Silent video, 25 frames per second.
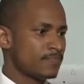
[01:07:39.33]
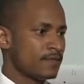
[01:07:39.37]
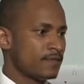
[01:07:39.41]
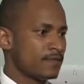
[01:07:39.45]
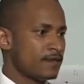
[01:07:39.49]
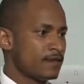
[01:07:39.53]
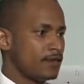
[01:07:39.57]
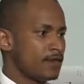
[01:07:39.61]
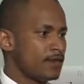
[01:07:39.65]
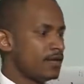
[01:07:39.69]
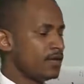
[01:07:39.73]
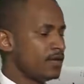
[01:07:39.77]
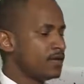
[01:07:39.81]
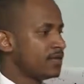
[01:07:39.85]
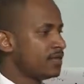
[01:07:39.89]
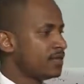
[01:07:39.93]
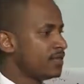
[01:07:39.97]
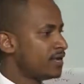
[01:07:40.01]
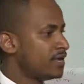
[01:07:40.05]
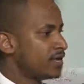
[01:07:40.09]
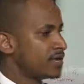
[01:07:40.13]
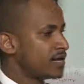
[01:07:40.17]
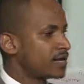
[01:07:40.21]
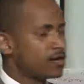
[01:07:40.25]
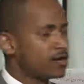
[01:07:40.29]
in
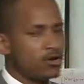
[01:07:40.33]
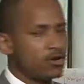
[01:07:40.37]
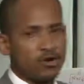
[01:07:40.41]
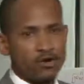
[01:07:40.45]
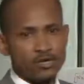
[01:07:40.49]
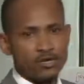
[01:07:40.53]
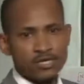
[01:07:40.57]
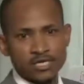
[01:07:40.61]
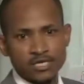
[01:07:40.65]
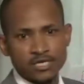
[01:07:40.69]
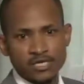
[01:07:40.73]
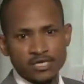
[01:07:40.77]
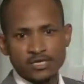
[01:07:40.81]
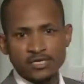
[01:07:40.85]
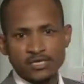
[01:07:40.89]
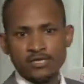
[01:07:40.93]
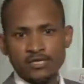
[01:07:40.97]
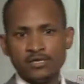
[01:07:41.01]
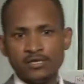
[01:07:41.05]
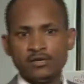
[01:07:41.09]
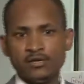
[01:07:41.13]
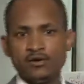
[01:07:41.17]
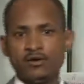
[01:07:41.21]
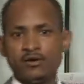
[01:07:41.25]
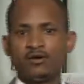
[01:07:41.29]
the glory
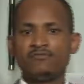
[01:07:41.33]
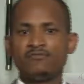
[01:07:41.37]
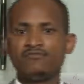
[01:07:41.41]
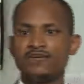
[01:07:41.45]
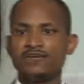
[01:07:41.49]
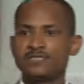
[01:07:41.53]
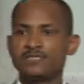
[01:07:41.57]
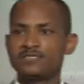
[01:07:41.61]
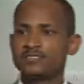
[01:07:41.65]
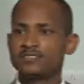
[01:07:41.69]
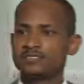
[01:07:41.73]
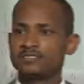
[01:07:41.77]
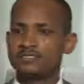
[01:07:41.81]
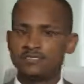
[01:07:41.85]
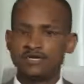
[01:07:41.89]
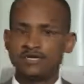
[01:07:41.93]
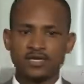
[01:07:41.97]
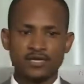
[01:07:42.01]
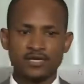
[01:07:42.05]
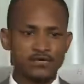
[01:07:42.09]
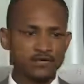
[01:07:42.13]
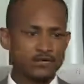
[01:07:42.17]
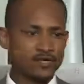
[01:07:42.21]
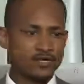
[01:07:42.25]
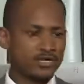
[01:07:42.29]
of his
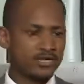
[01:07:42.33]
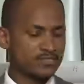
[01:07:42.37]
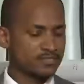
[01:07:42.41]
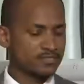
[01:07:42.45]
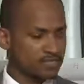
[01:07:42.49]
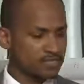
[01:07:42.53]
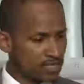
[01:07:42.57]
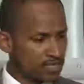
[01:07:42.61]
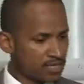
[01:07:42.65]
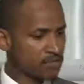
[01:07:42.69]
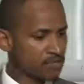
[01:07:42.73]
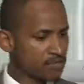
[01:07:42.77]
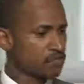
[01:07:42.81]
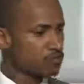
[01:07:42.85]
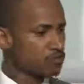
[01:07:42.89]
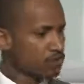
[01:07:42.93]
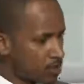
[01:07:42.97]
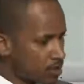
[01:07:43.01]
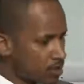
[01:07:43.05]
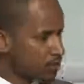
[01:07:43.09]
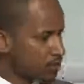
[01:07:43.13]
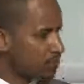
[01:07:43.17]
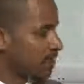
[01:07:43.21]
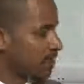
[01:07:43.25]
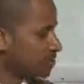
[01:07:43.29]
ignorance. Thank you. God
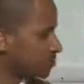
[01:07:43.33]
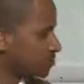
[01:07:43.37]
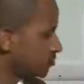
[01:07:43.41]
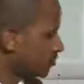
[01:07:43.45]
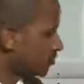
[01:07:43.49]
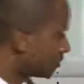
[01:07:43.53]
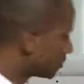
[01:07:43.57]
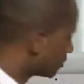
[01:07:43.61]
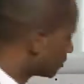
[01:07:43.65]
bless you all.